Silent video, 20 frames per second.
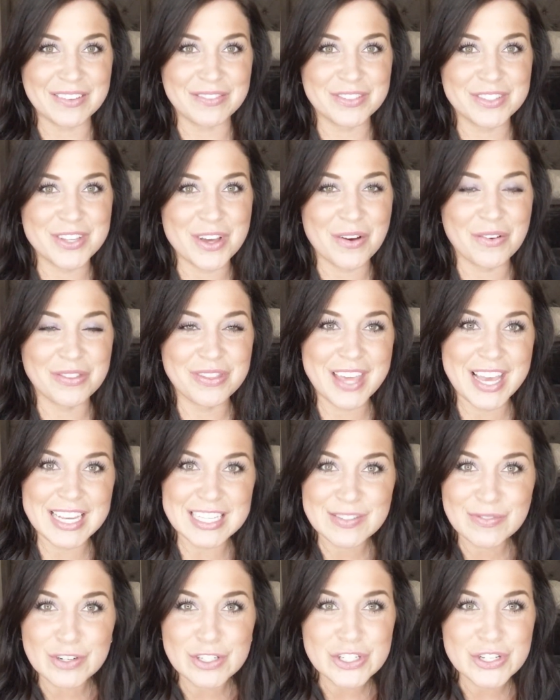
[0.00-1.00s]
So thanks
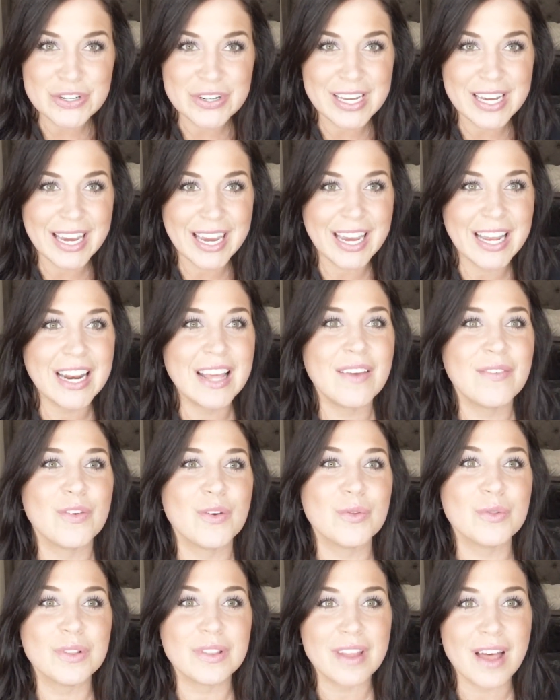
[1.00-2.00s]
for tuning in. If you
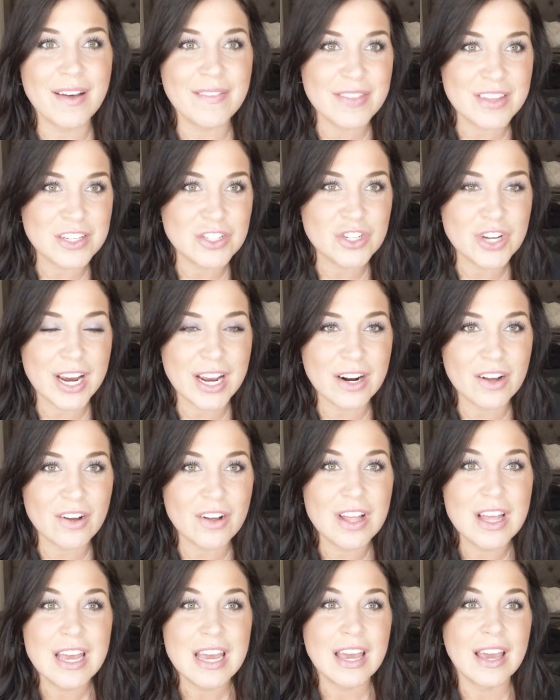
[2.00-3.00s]
love this channel,
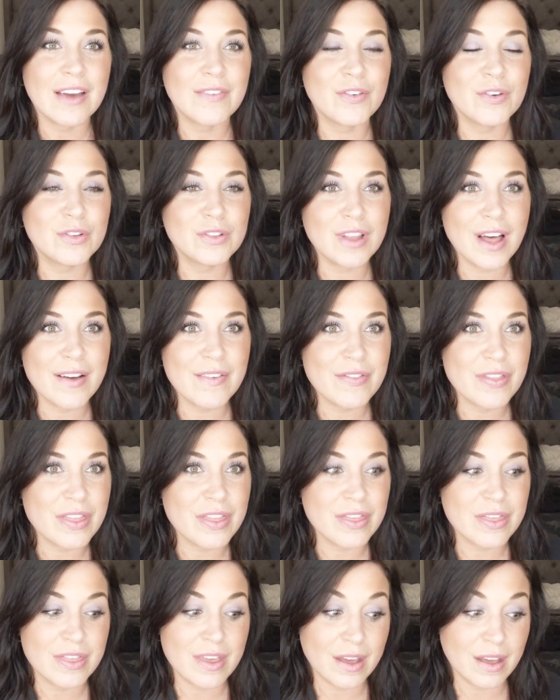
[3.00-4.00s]
if you love
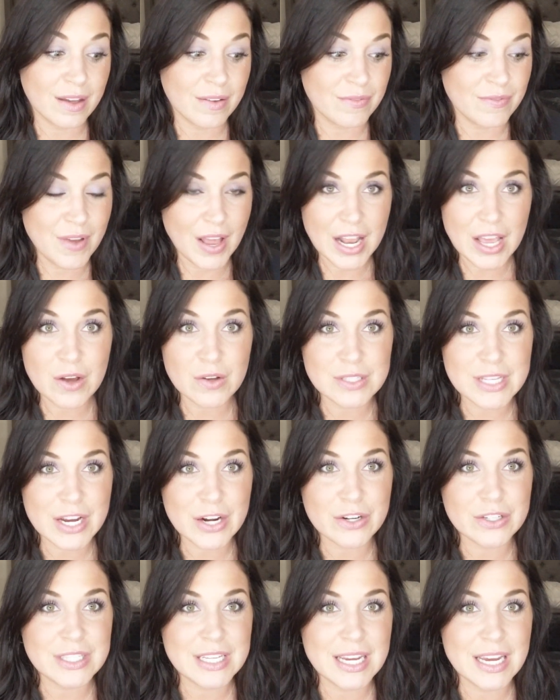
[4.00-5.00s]
the videos that you're
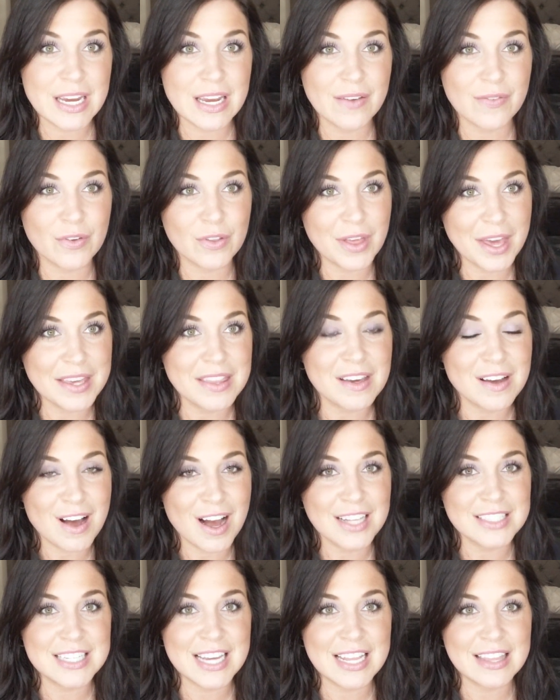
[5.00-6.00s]
seeing, if you like the
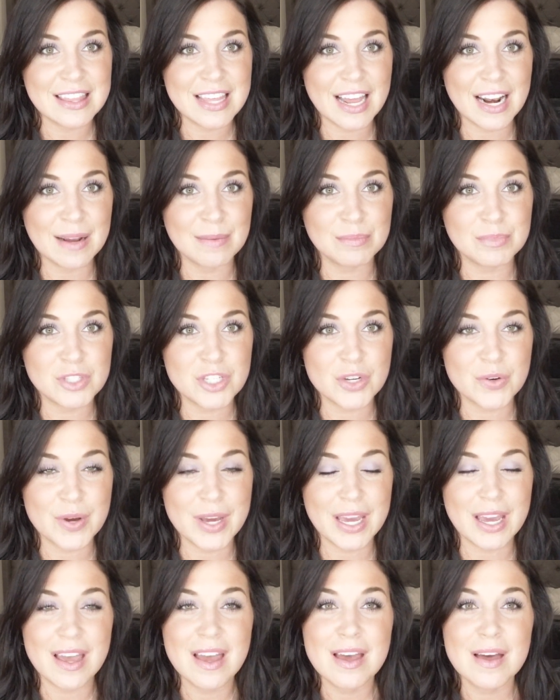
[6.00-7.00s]
content that I'm
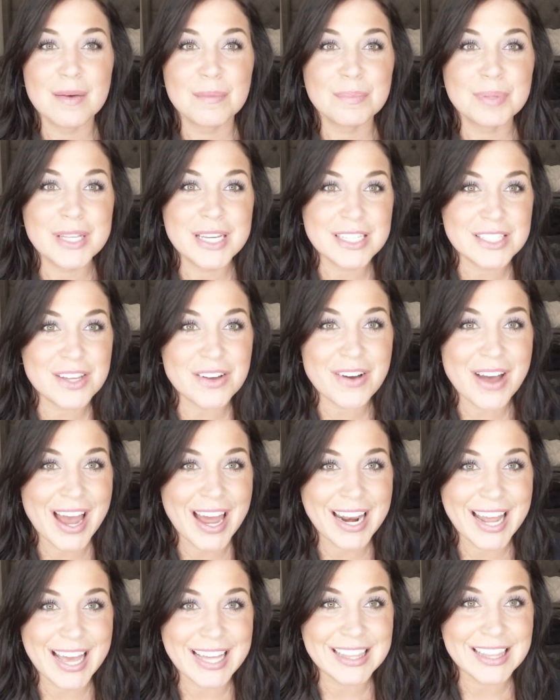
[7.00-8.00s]
doing, please go ahead
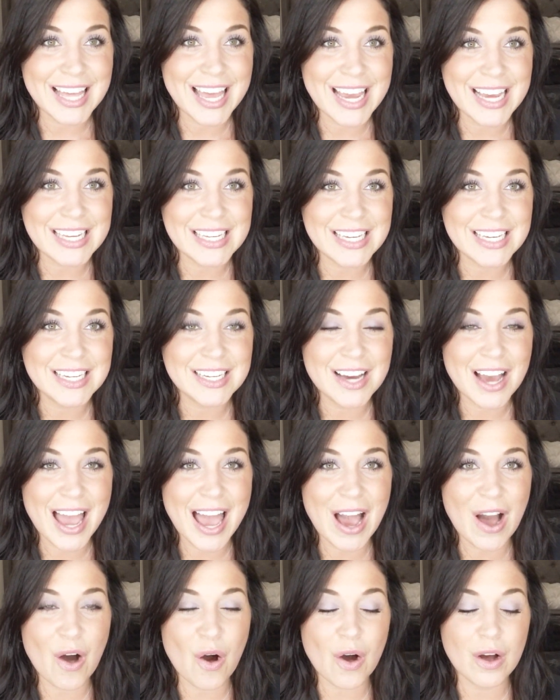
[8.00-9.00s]
and like
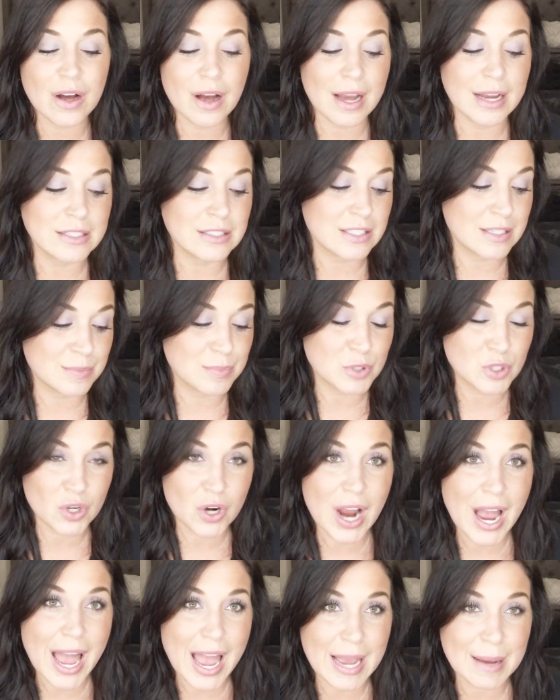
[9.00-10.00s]
and
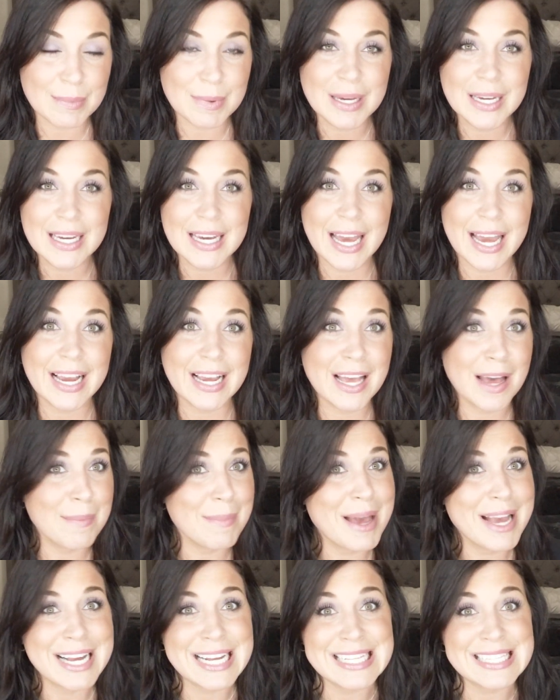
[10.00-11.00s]
subscribe and come
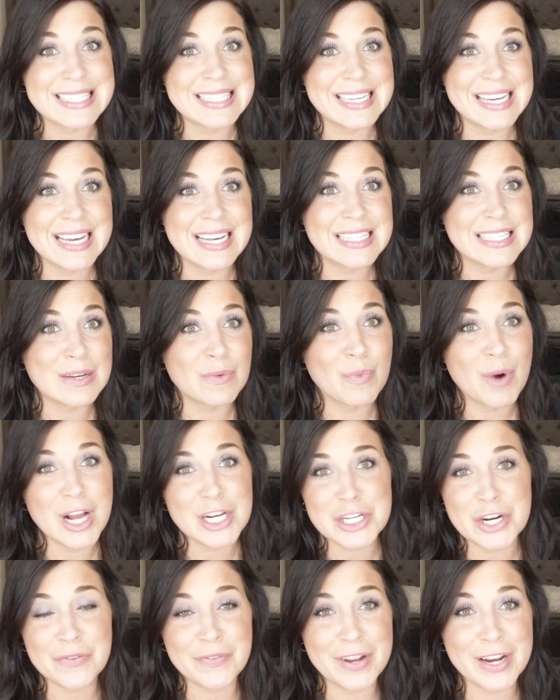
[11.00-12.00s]
back and see us and watch
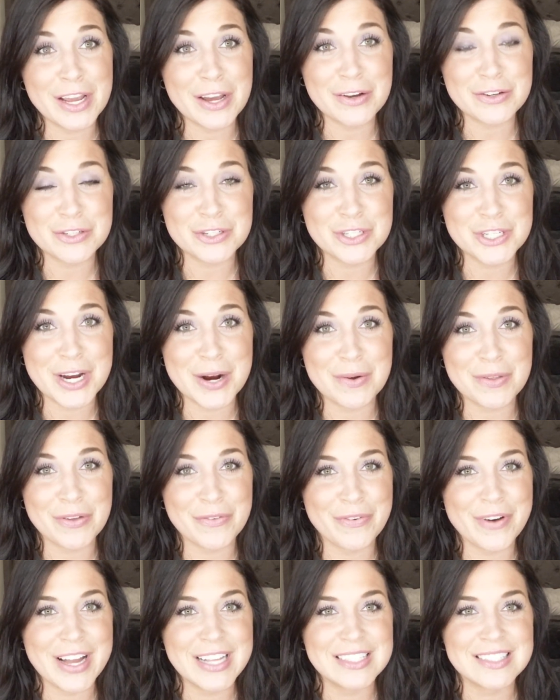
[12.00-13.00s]
our videos and share with your
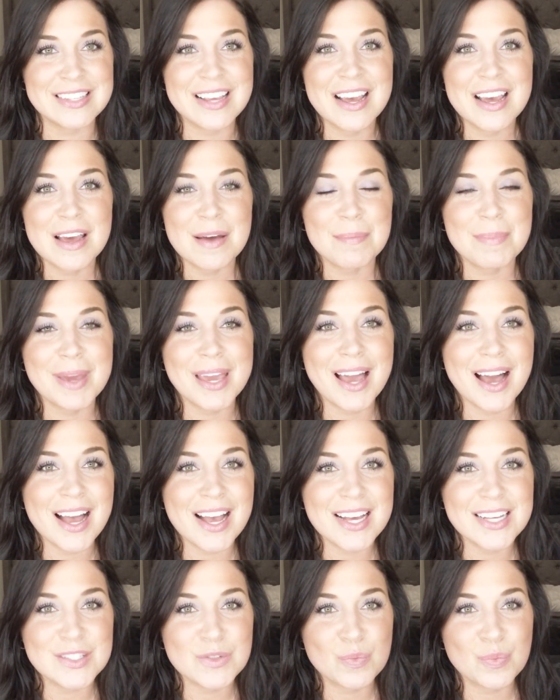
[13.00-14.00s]
friends,
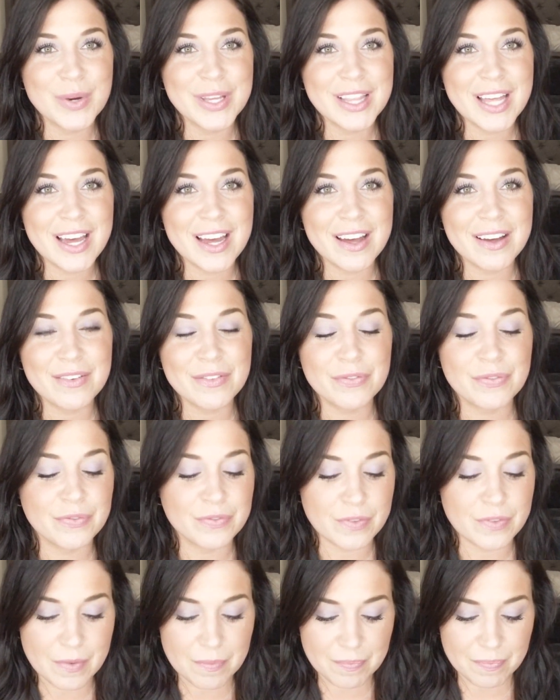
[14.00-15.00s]
because we love
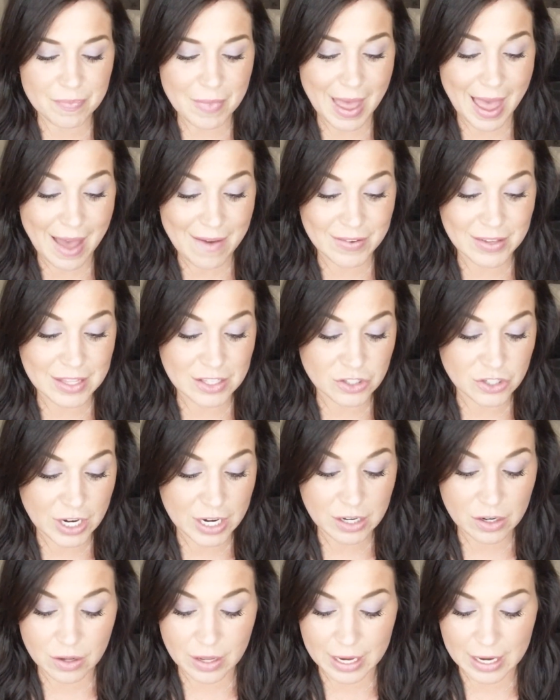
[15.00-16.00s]
having this
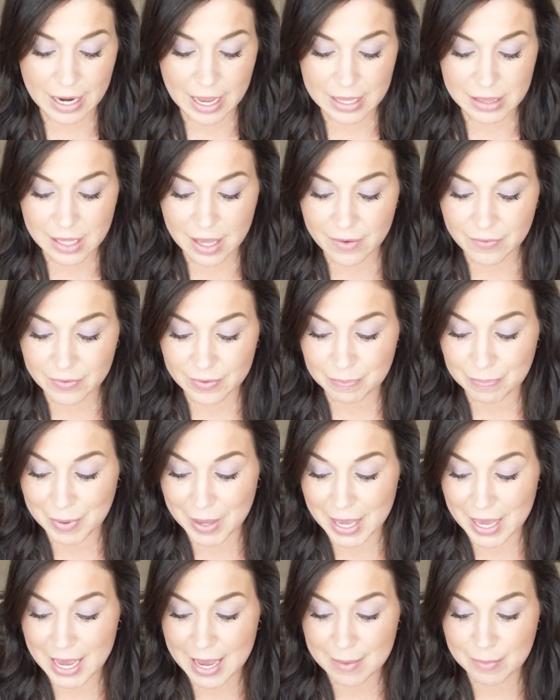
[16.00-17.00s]
channel and I love
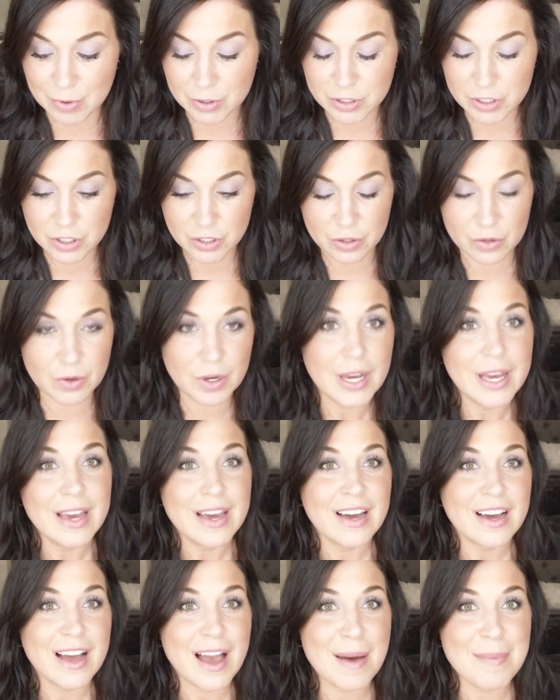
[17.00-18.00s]
being able to
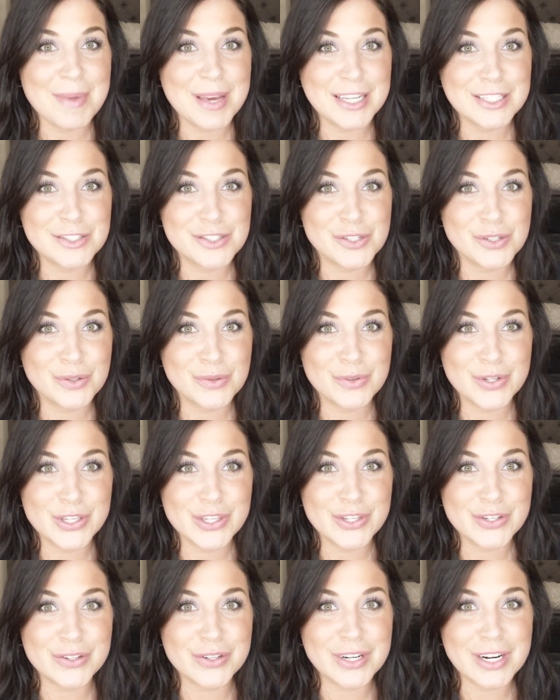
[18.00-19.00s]
come into
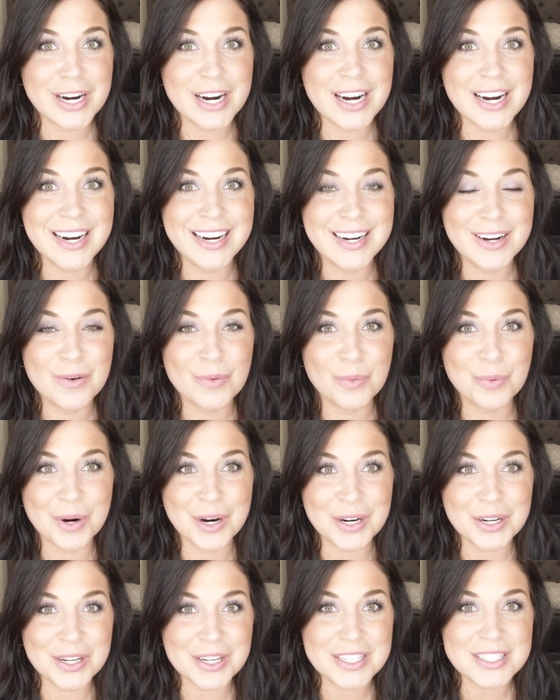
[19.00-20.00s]
your
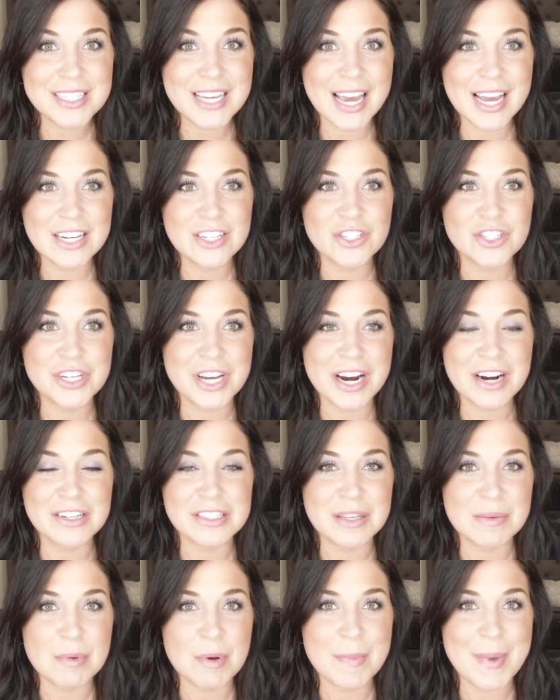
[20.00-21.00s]
world and share
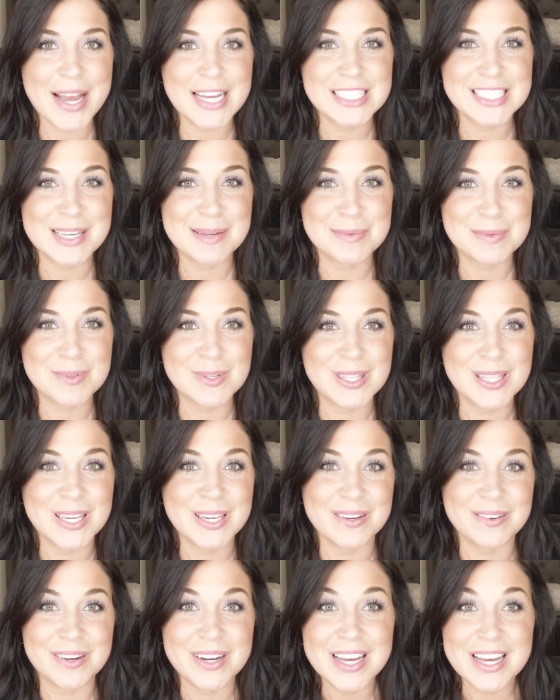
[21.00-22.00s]
some of my tips with
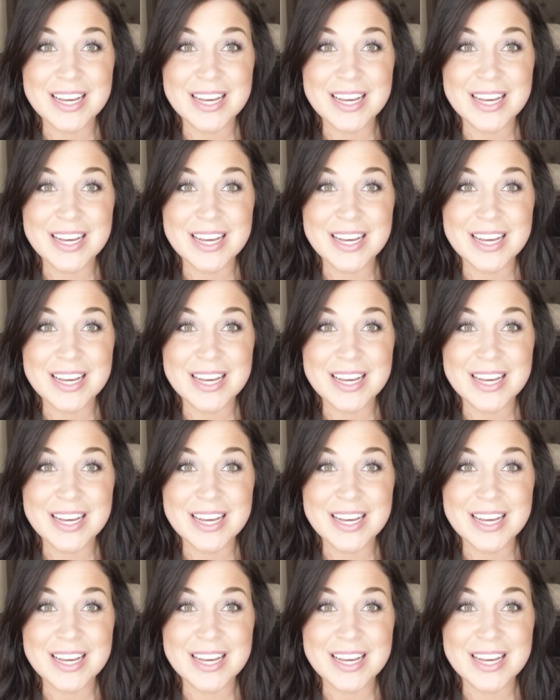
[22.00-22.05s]
you.